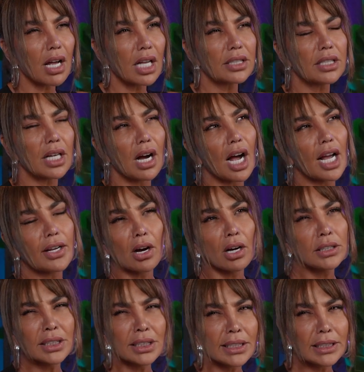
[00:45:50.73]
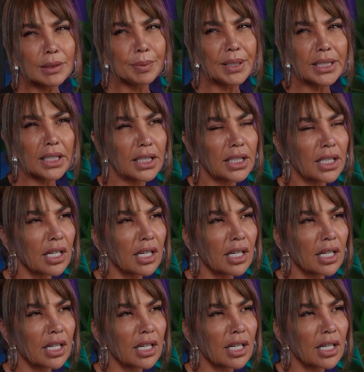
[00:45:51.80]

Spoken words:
And I, honestly speaking,